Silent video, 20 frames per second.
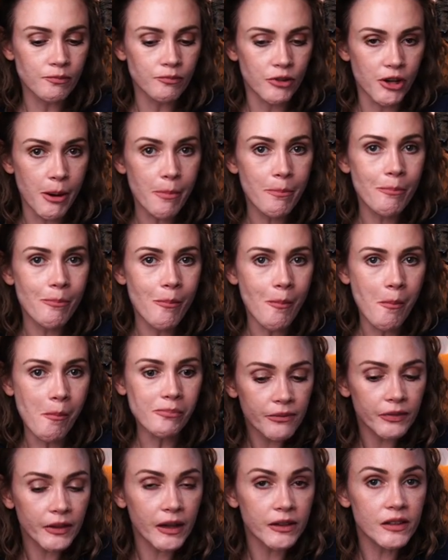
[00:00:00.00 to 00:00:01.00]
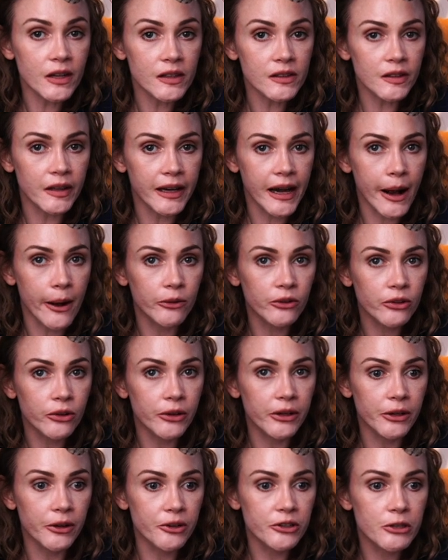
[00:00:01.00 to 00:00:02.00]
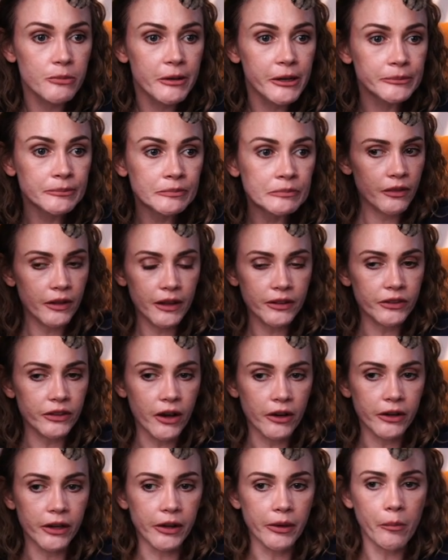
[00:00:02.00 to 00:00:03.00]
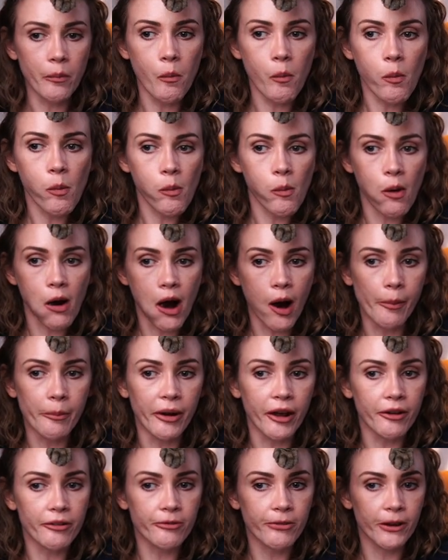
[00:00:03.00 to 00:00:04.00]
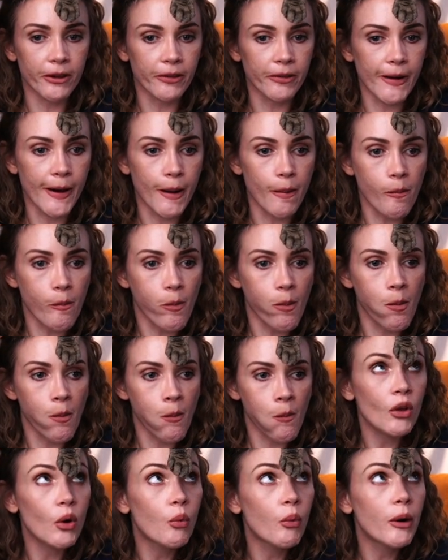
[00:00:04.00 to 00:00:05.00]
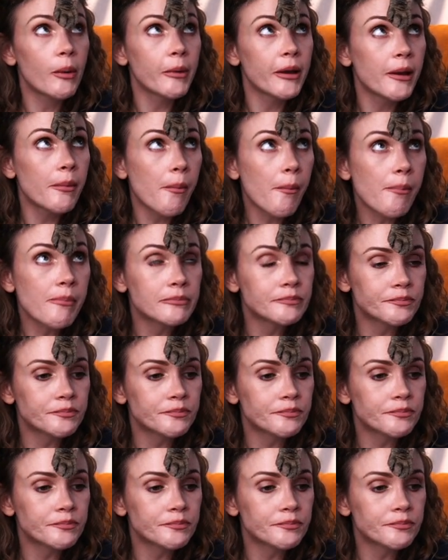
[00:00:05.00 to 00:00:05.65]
Yep, that tastes like house cleaner to me. That's yucky. I'm not a fan of that. Wormy.